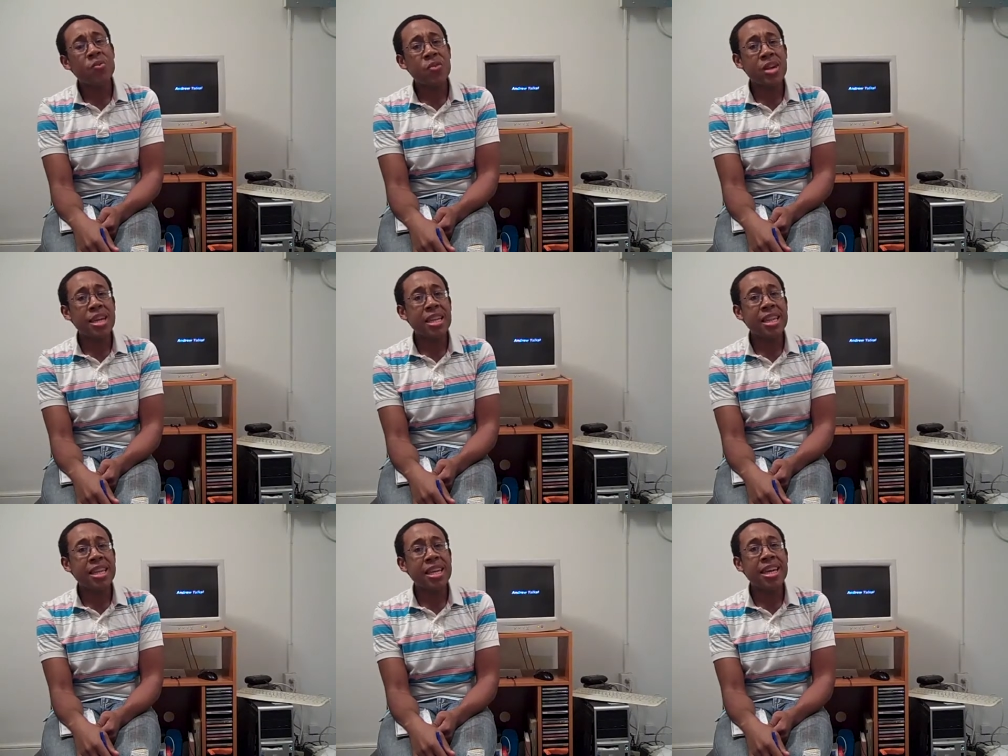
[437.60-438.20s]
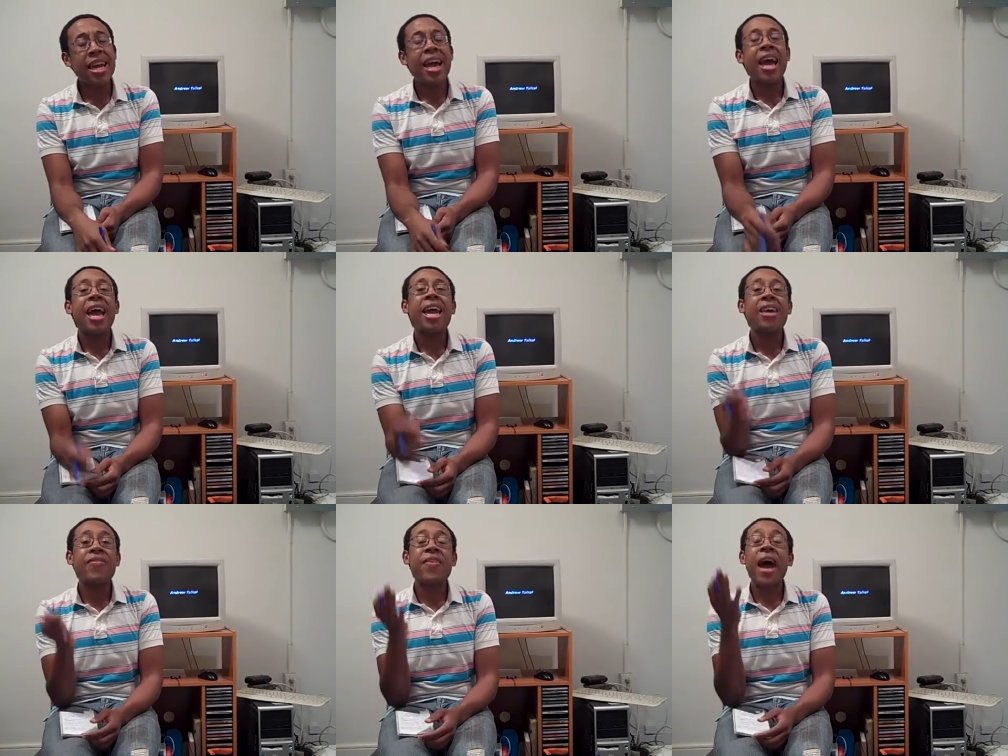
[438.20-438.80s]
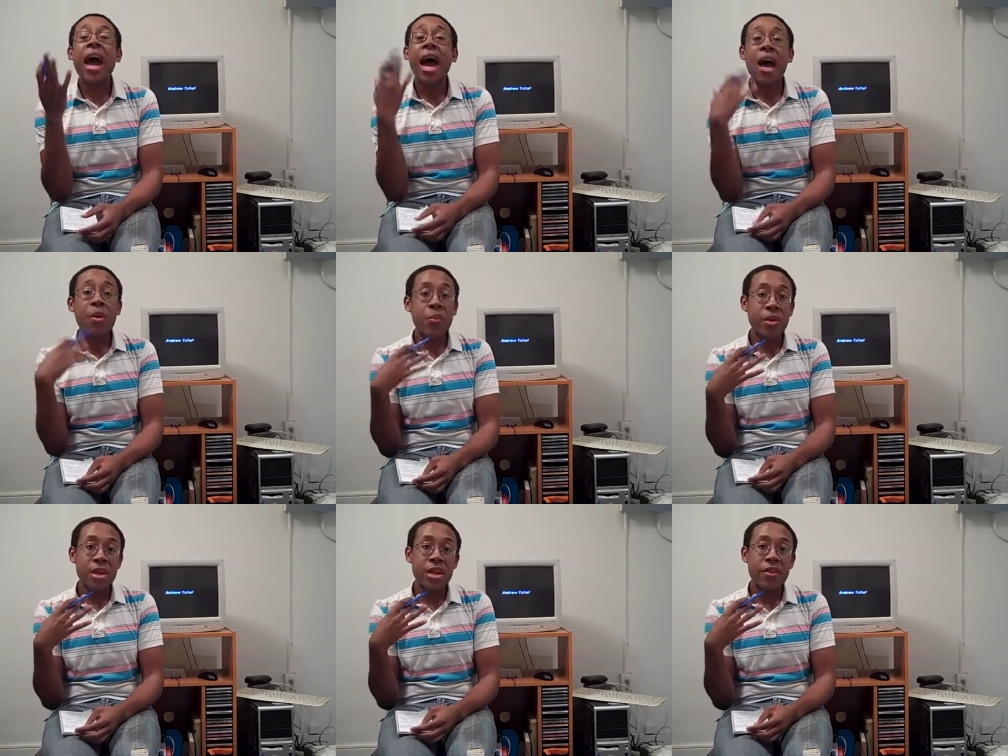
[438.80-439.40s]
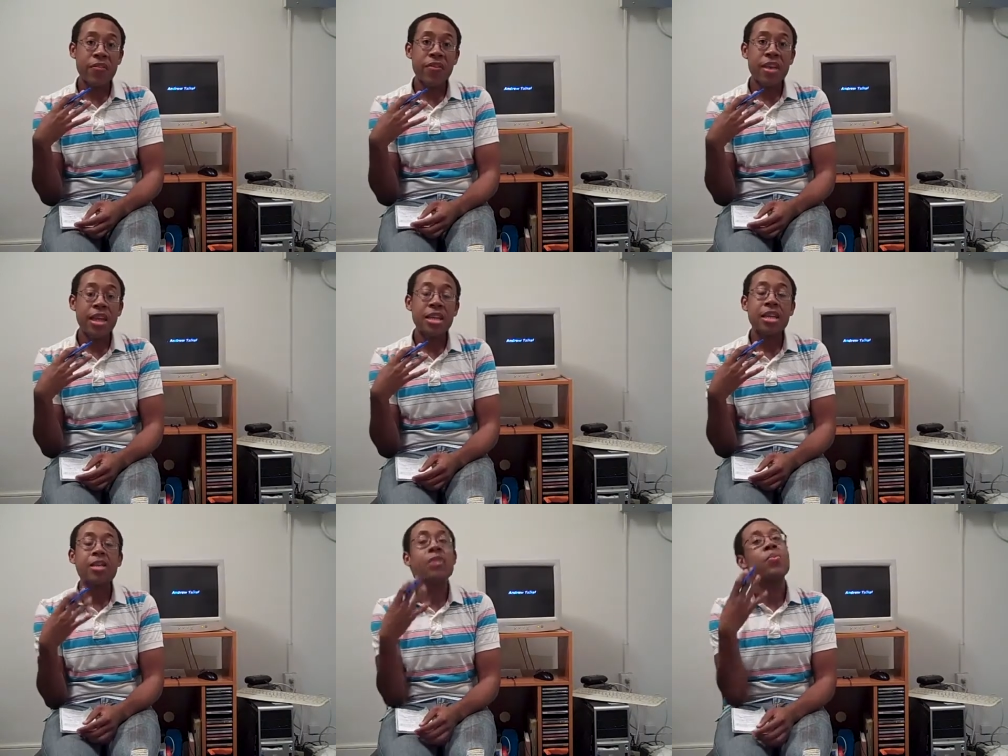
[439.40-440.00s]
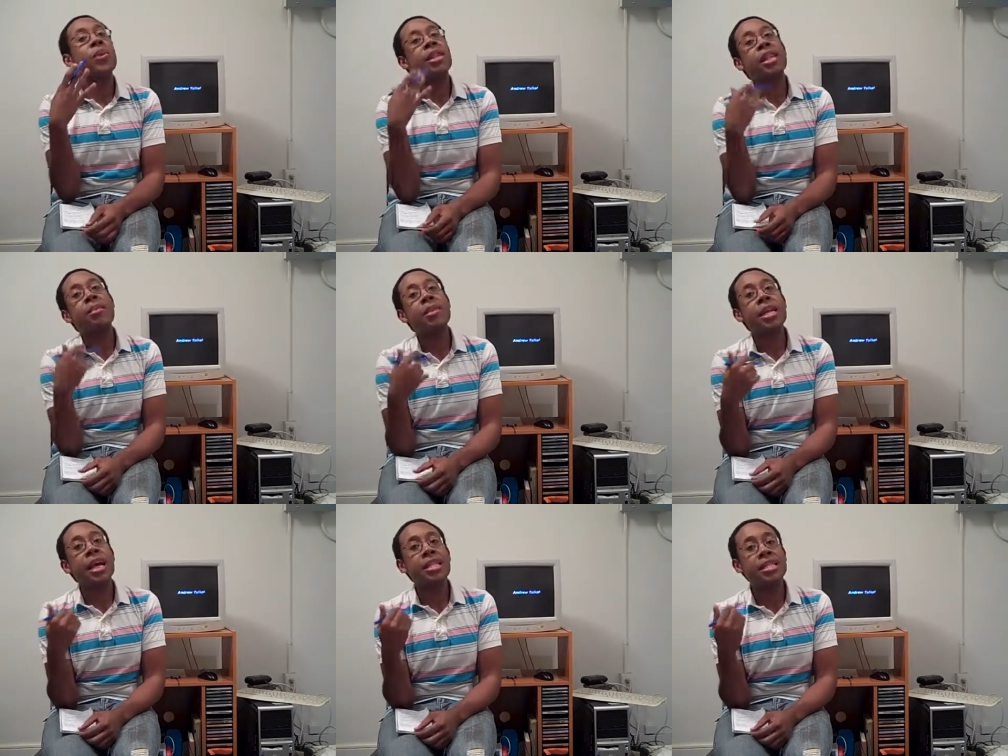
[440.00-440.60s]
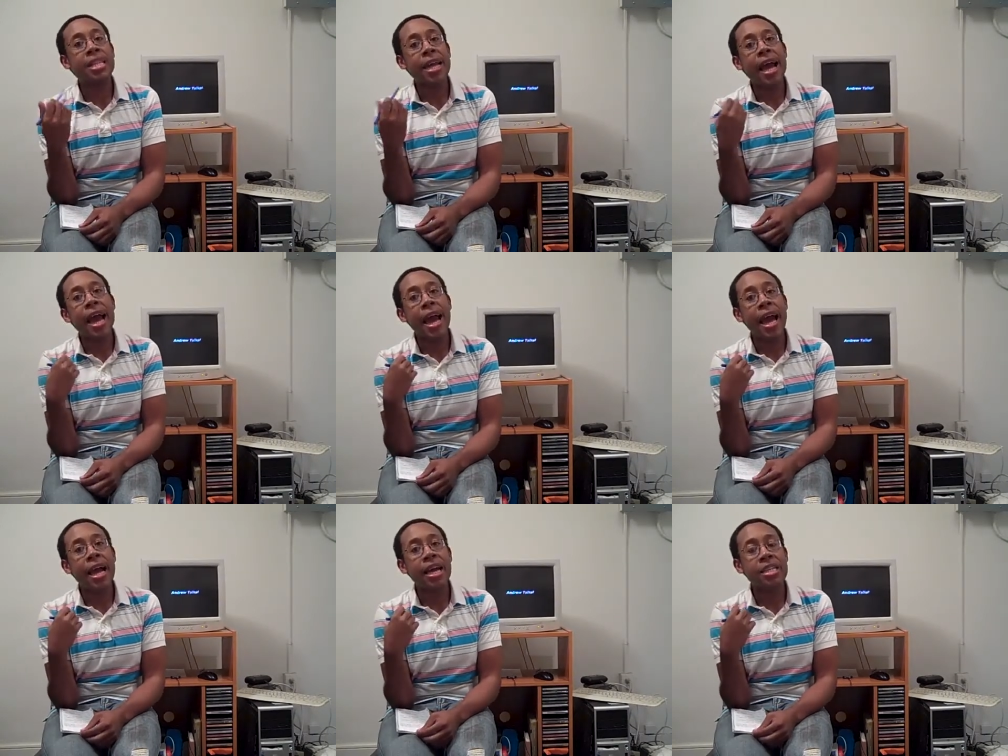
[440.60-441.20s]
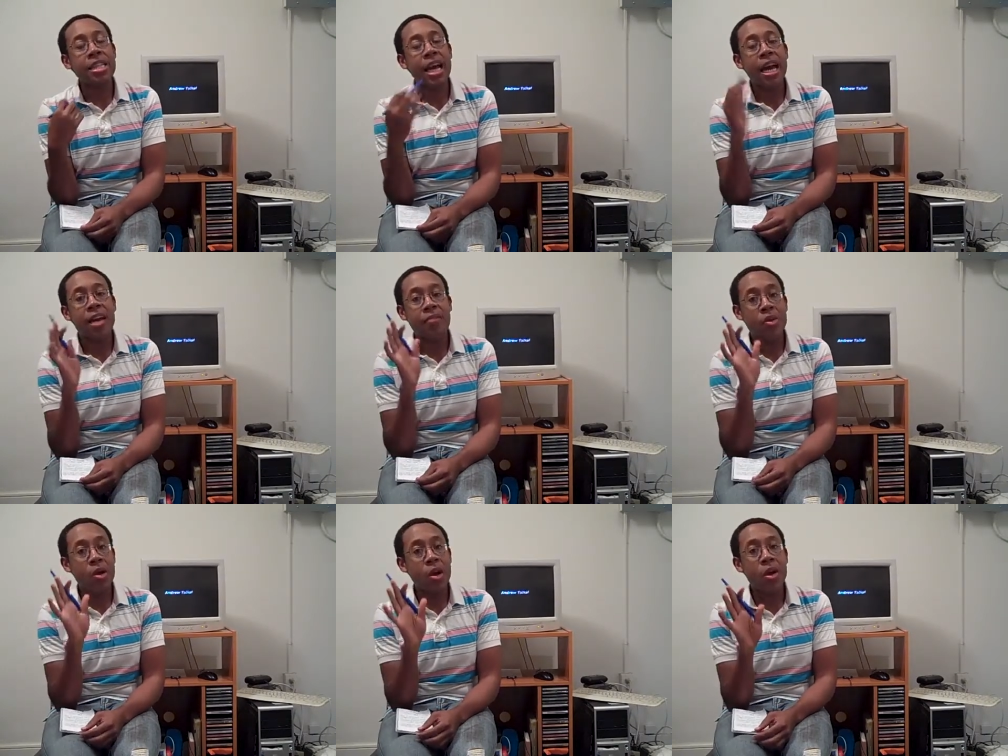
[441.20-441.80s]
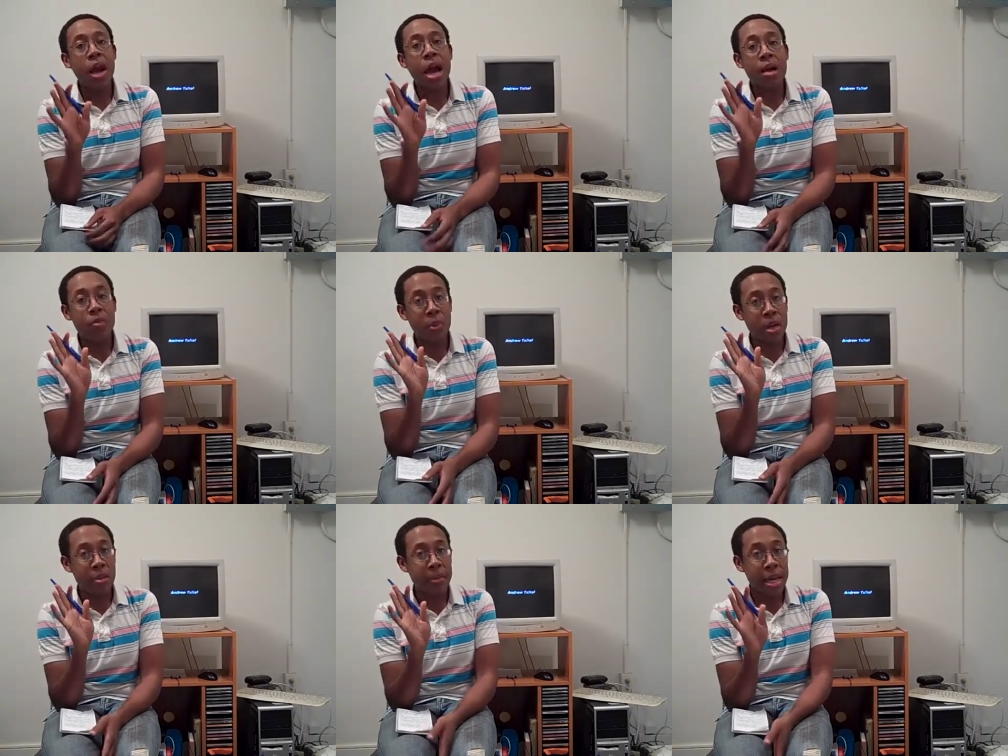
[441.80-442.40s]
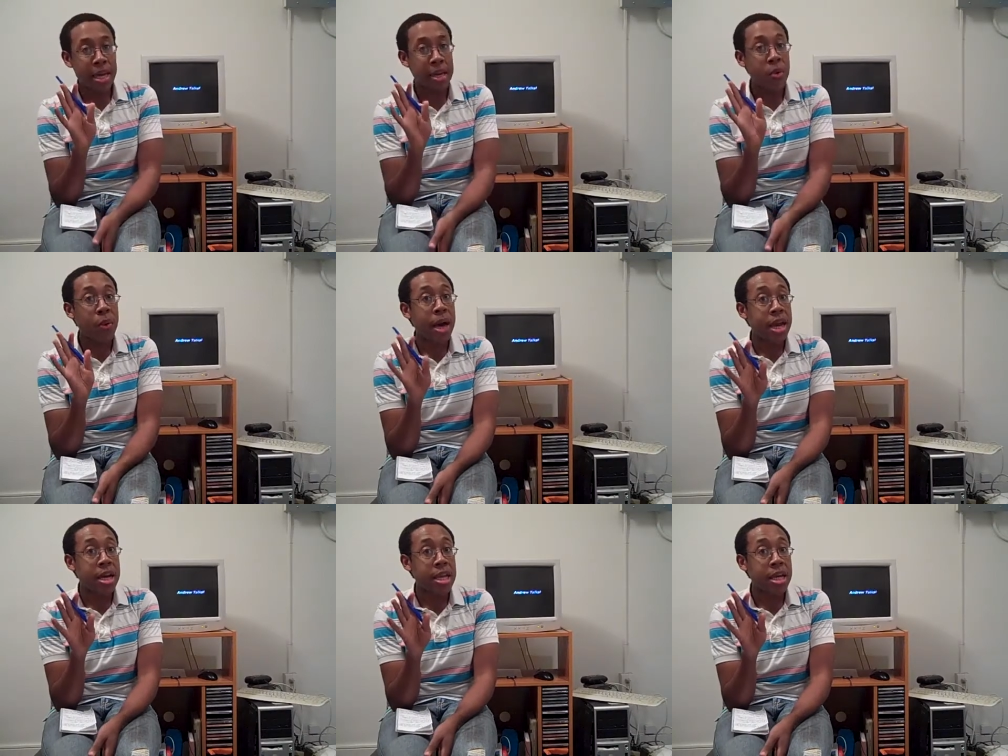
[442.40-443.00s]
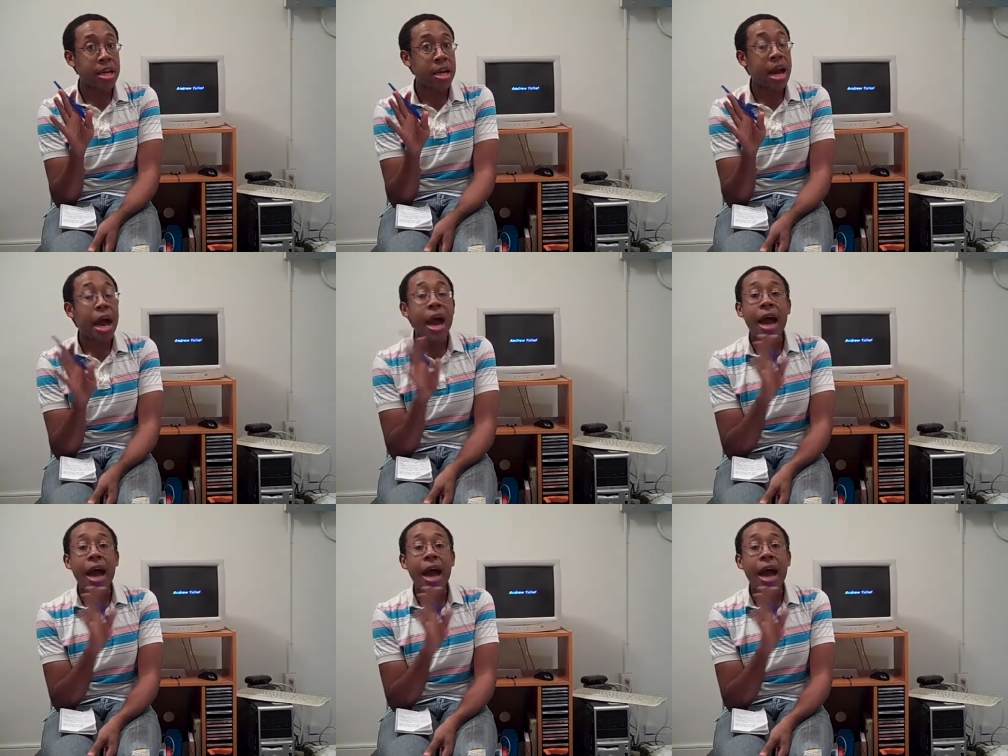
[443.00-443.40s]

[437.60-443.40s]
Really? If I would have, no, well, let me not say I, because I have no, I want to make it quite clear,